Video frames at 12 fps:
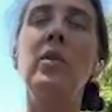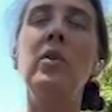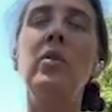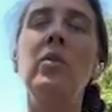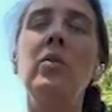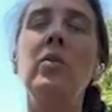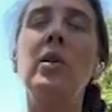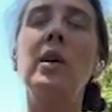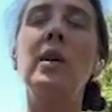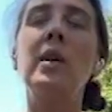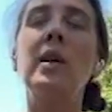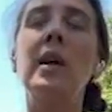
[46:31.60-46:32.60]
you
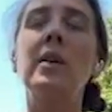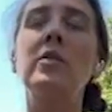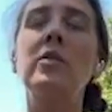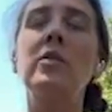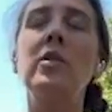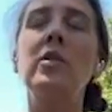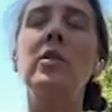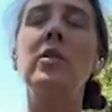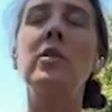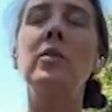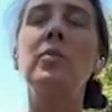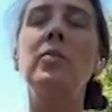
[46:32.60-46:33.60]
can connect to
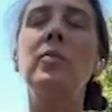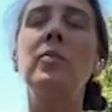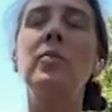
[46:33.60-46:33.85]
your